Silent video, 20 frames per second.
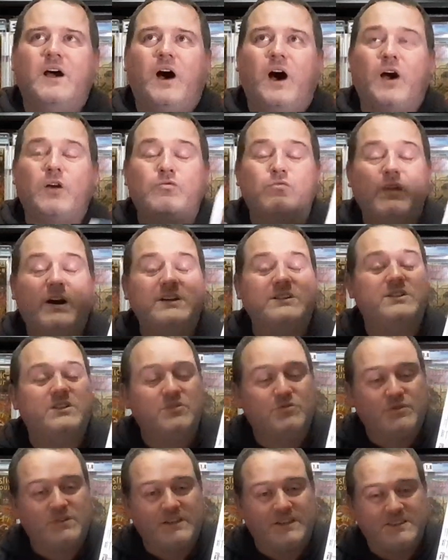I rushed the
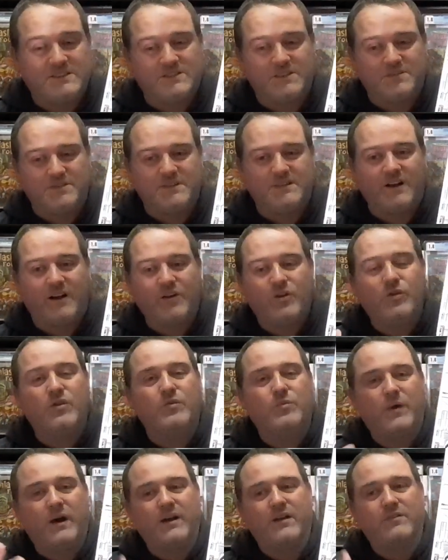release of it. I could
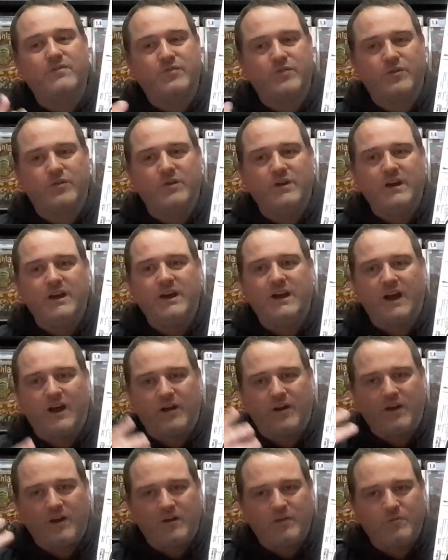have waited for
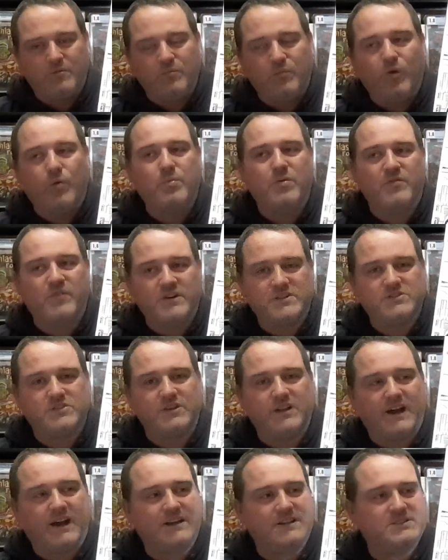a more
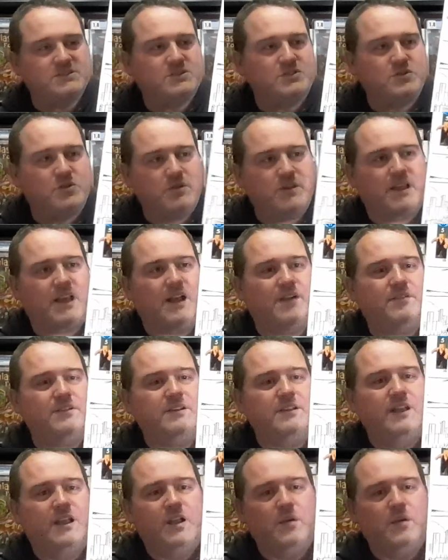professional artist to do the cover,